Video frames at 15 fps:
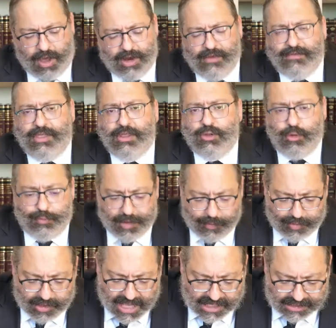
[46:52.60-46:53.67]
if the two
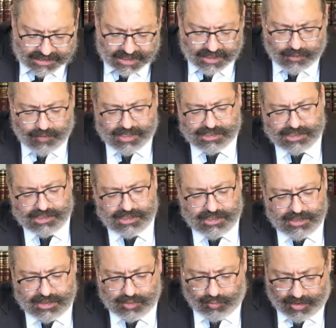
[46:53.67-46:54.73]
people asking
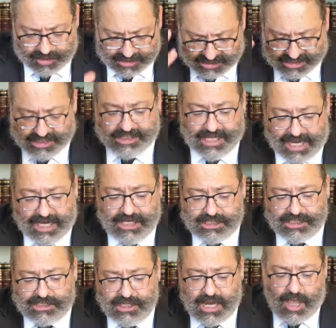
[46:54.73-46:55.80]
questions, one is a
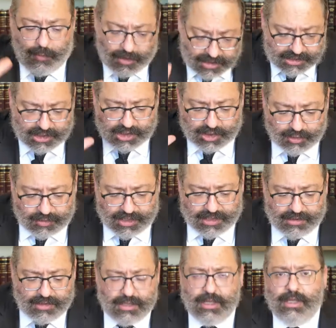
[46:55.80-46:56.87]
sage and one is a
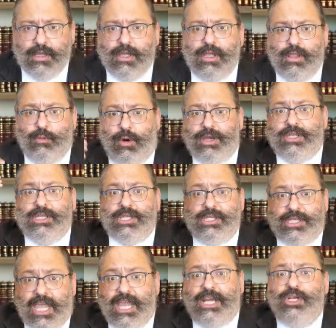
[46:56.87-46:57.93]
student? One is a
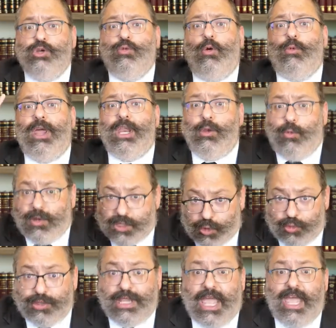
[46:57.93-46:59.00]
sage who already was
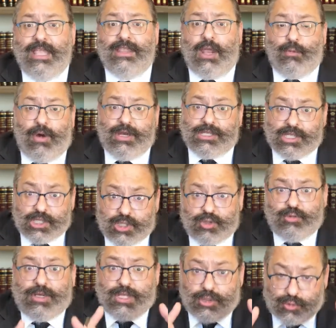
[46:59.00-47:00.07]
ordained, and one is a
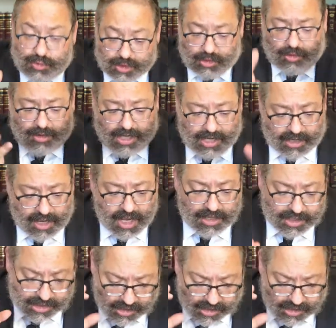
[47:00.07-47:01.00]
student who's learning. The